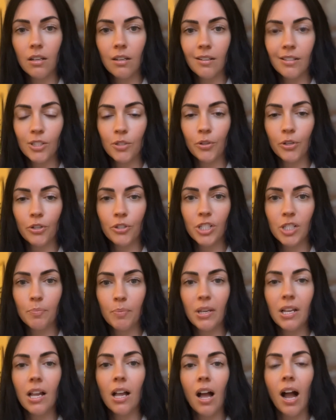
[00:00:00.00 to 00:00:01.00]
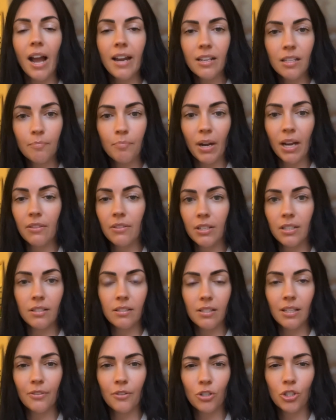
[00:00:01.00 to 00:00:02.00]
So you're just being guided by these,
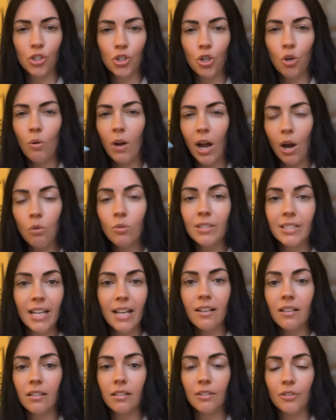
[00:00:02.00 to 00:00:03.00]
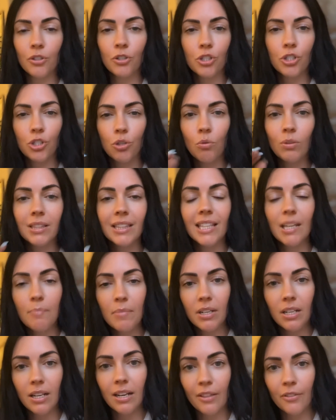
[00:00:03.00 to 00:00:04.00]
and they're so outdated, they're so
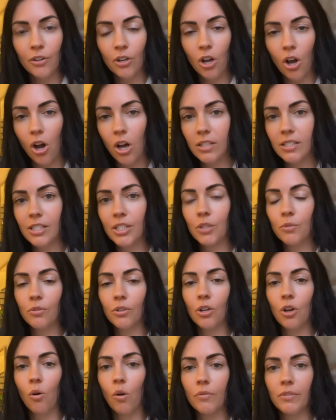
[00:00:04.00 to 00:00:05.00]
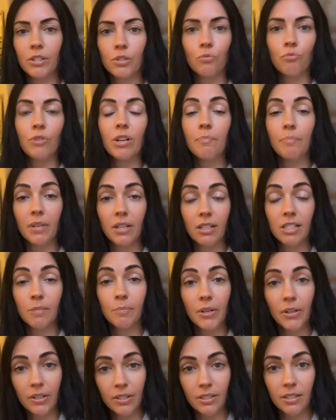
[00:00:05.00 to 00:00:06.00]
limited, and they're causing you to go on these repeat
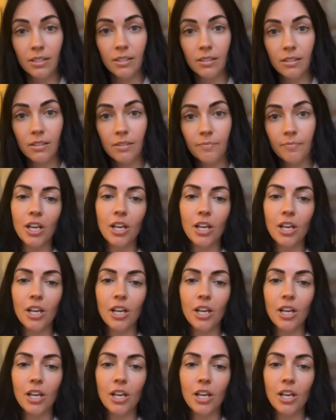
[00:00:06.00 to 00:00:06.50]
experiences.